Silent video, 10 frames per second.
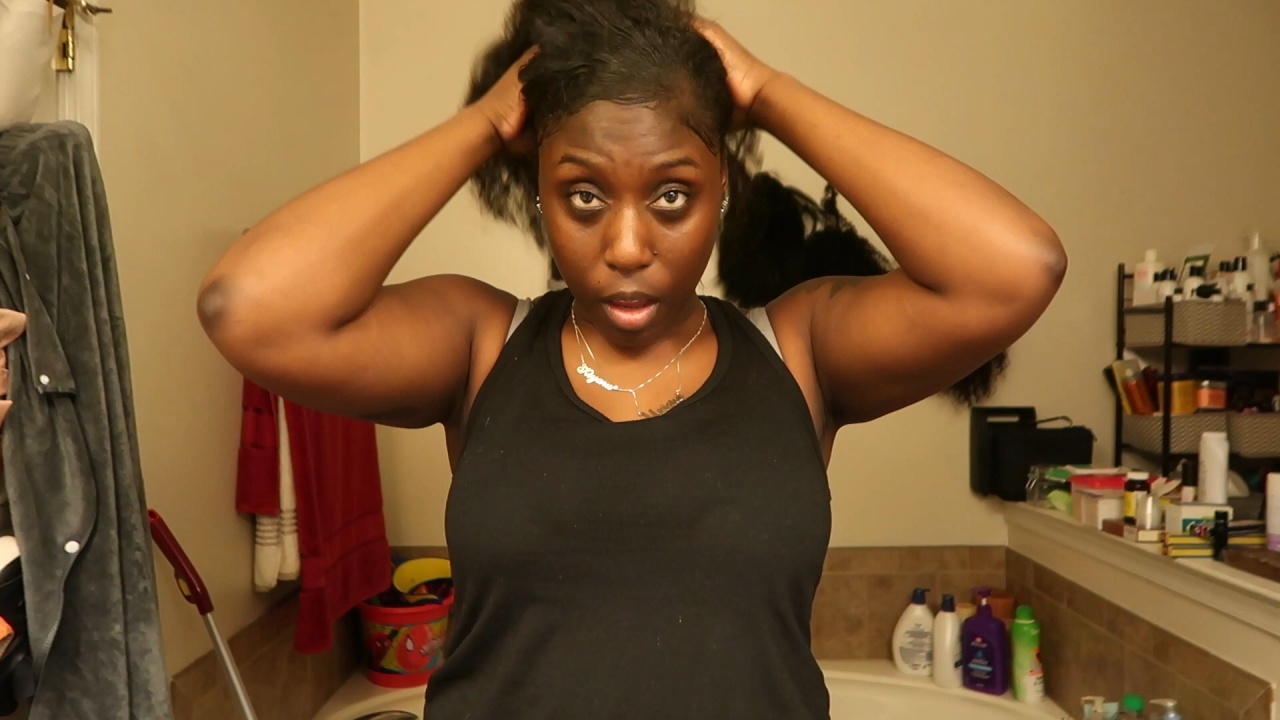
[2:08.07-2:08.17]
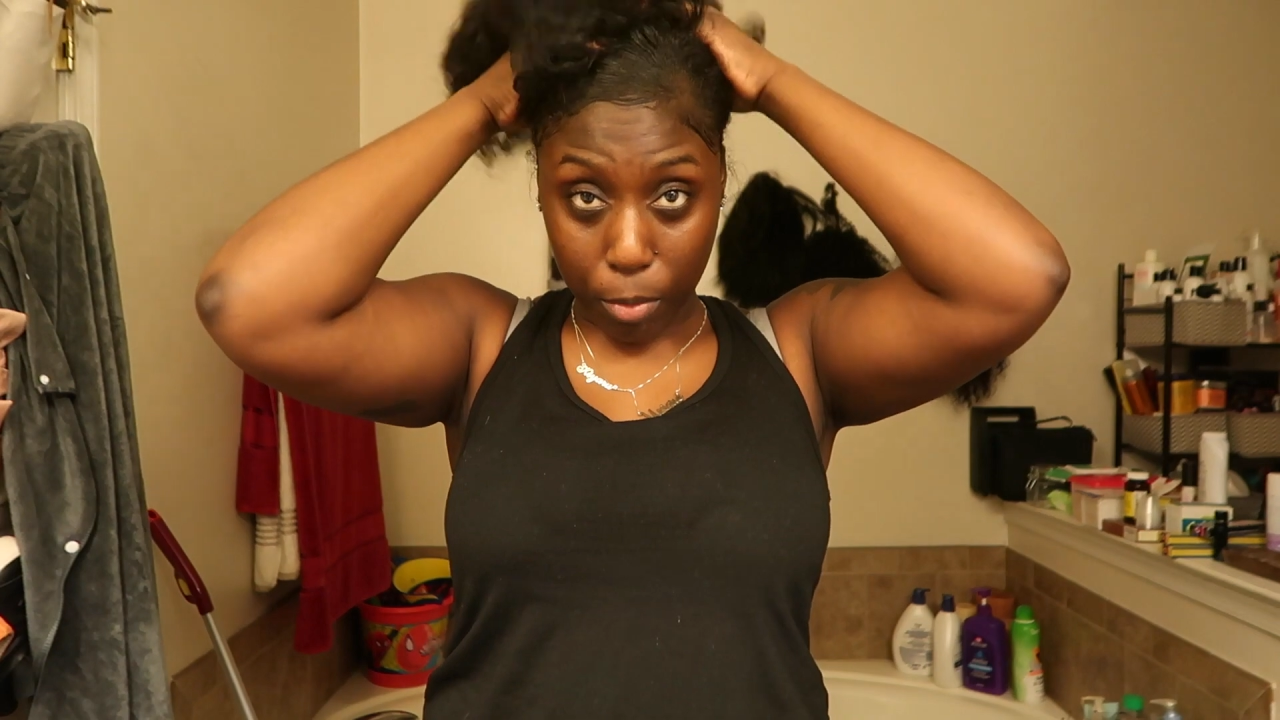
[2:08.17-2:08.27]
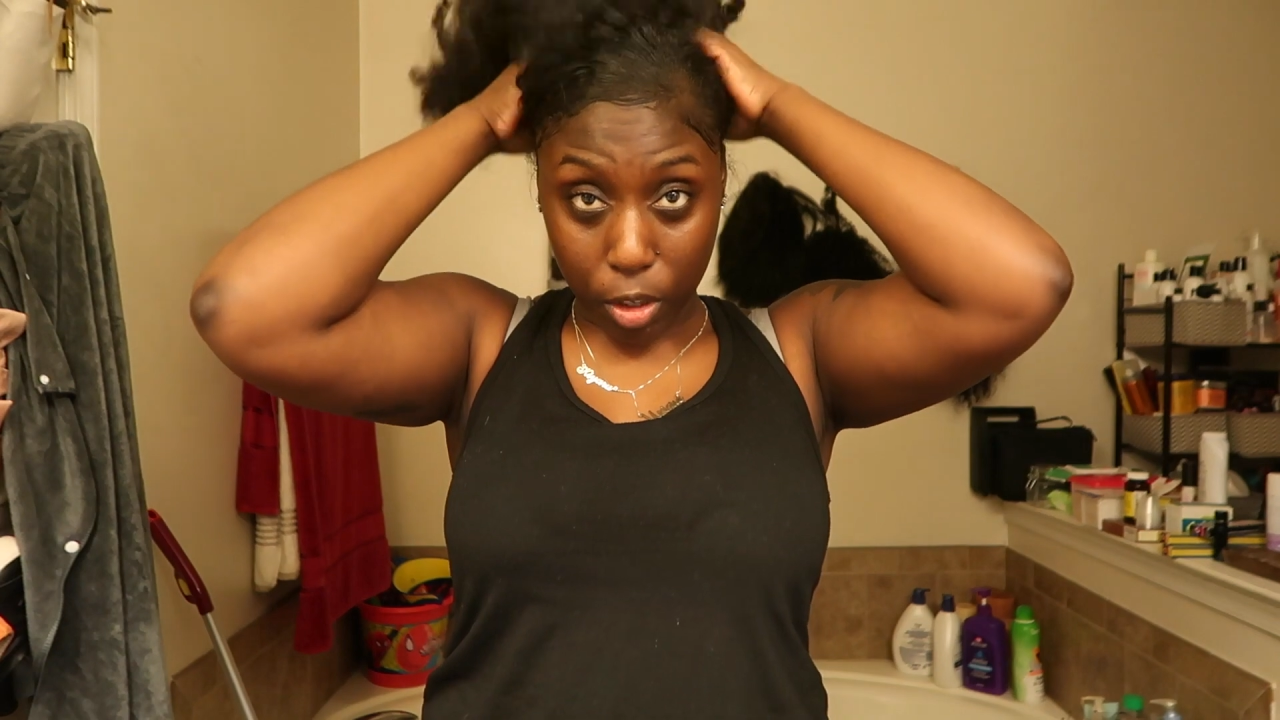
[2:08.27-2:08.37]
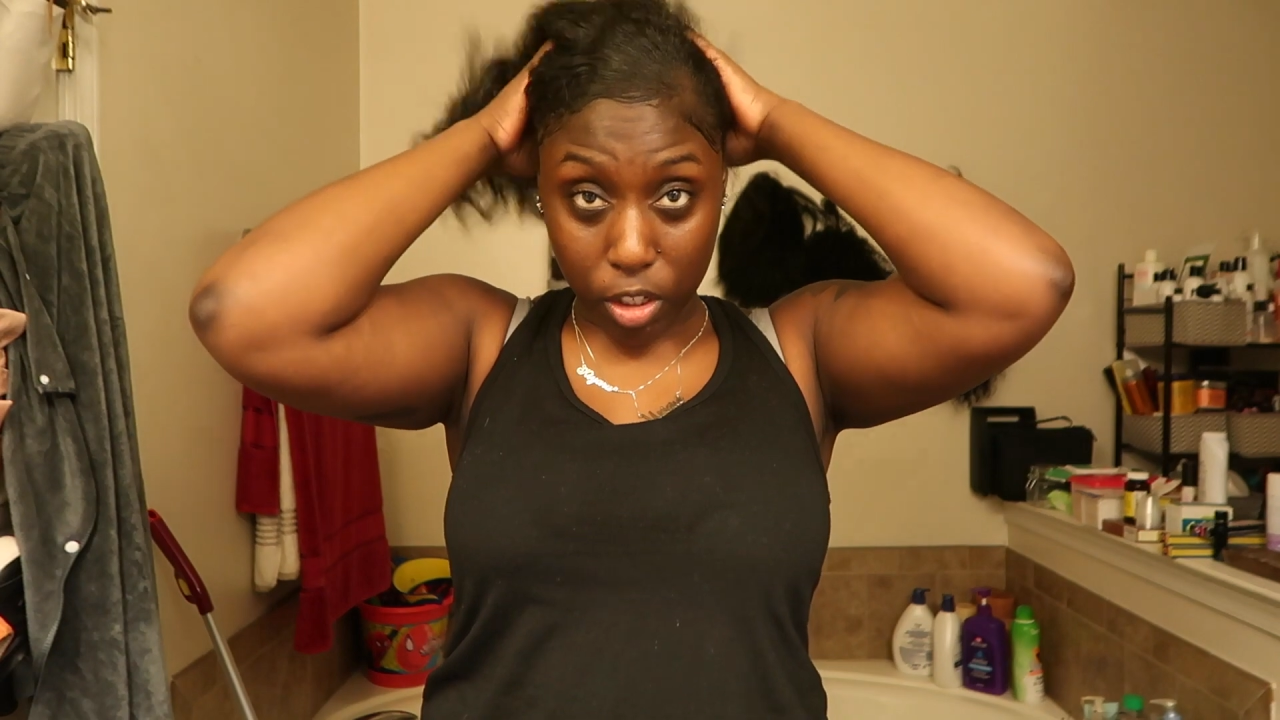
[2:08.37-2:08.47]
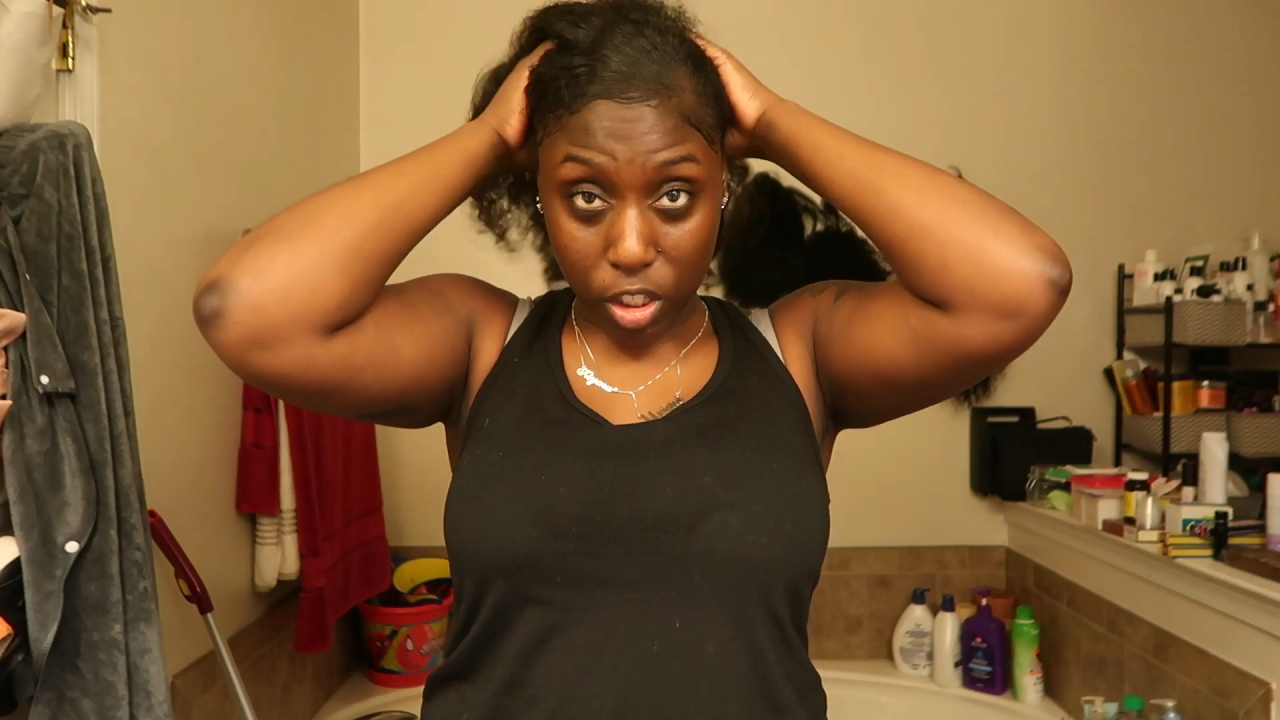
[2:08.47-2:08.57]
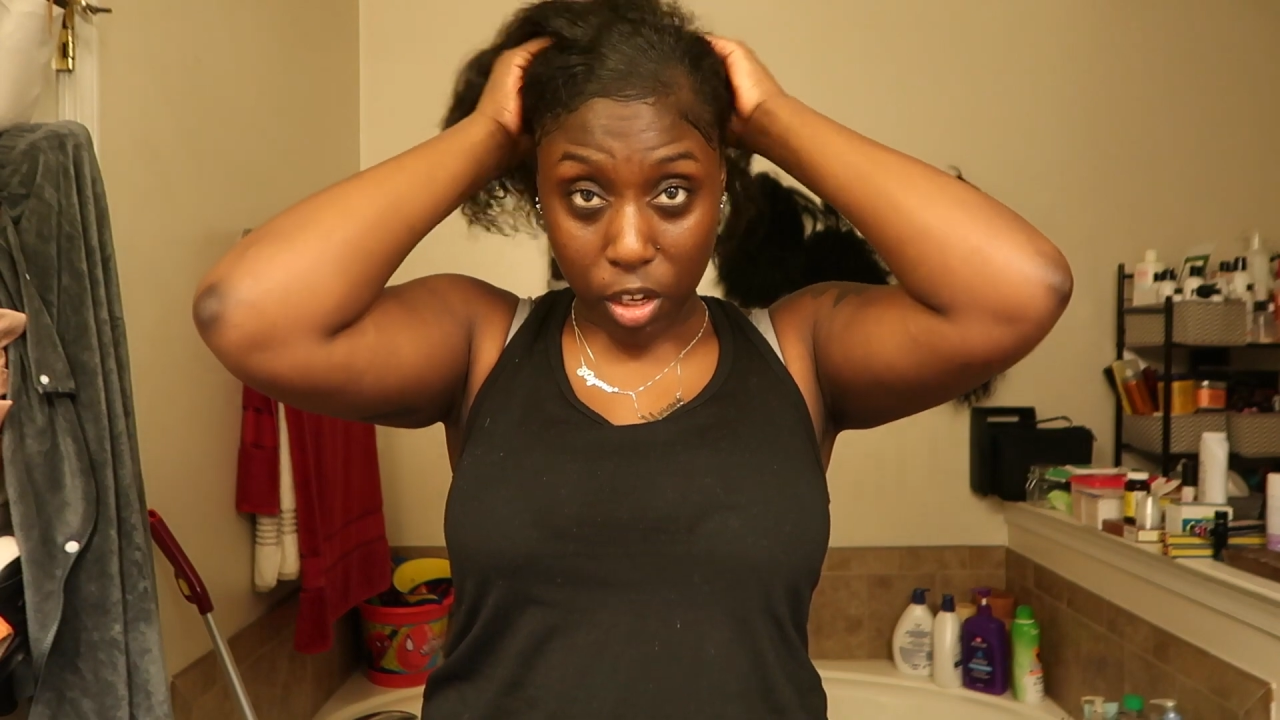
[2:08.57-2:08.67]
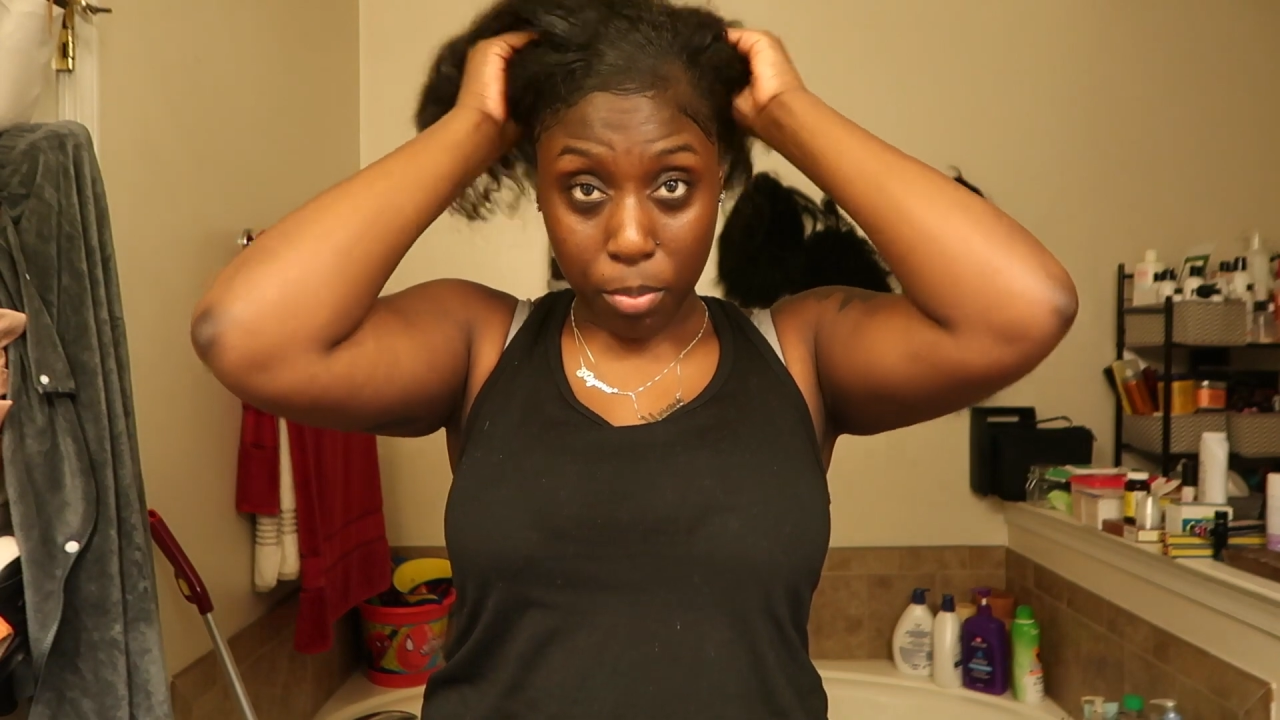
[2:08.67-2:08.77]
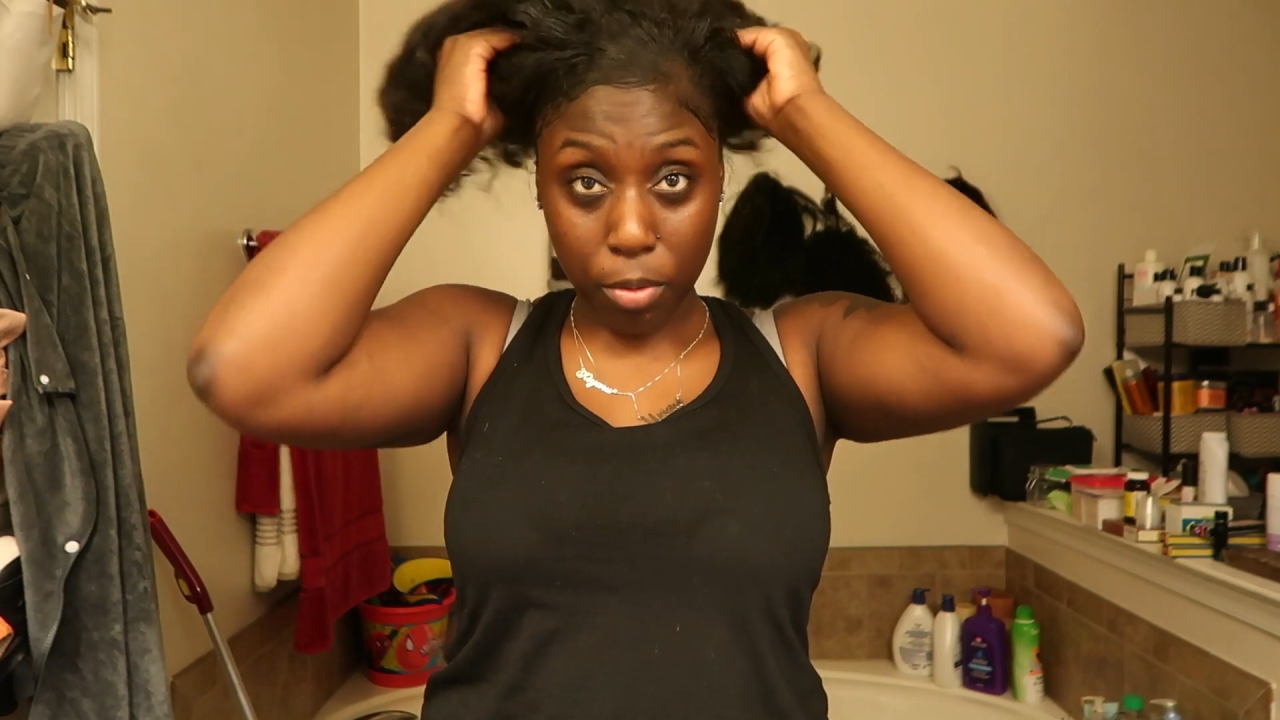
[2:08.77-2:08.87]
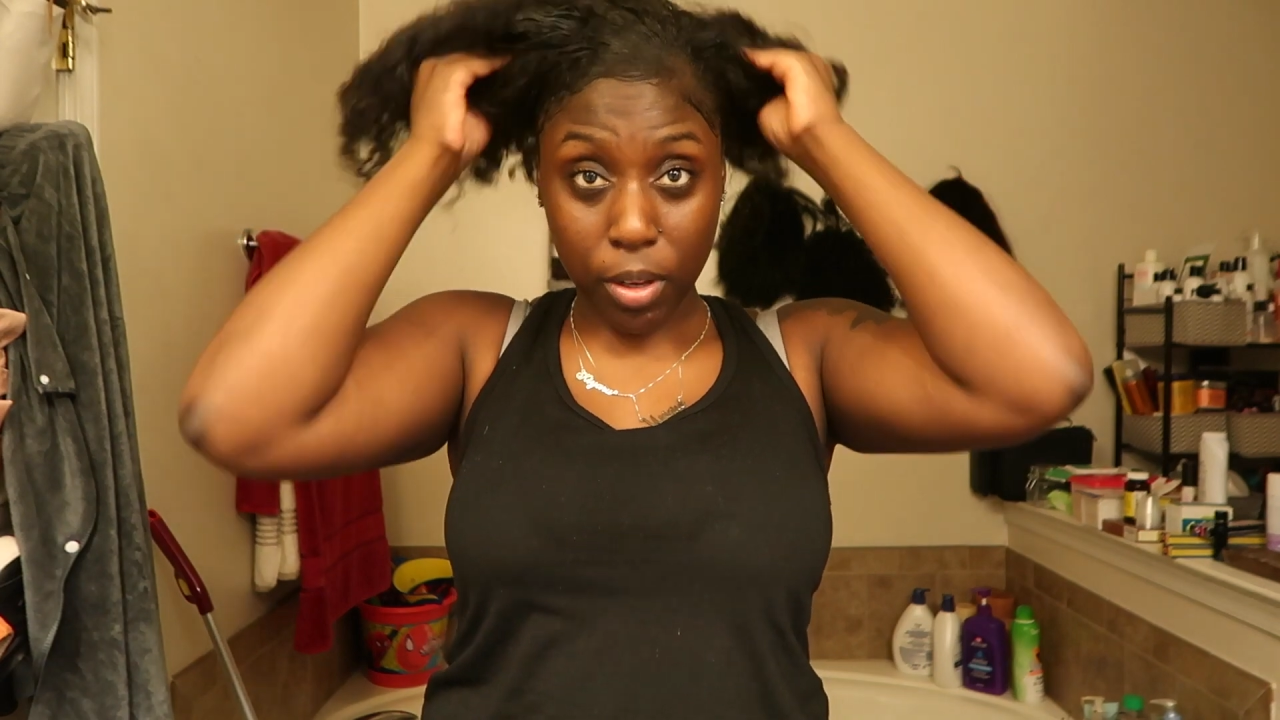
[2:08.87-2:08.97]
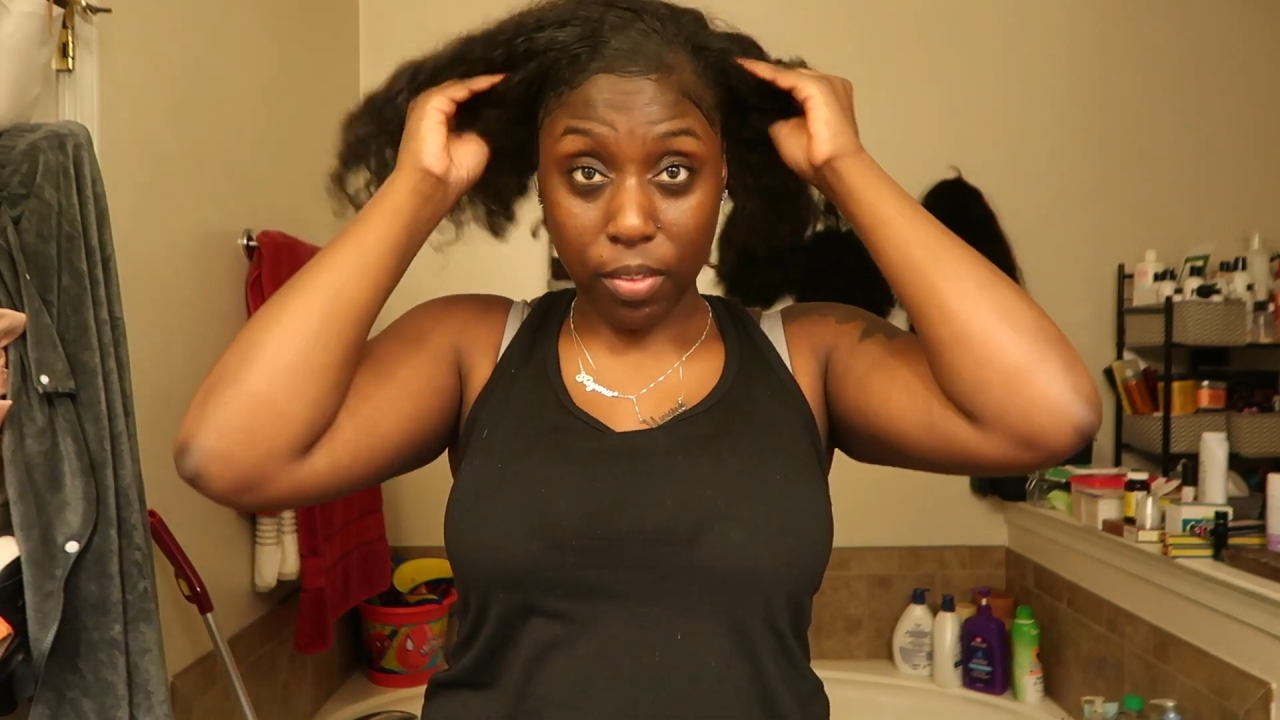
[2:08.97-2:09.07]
I'm gonna shampoo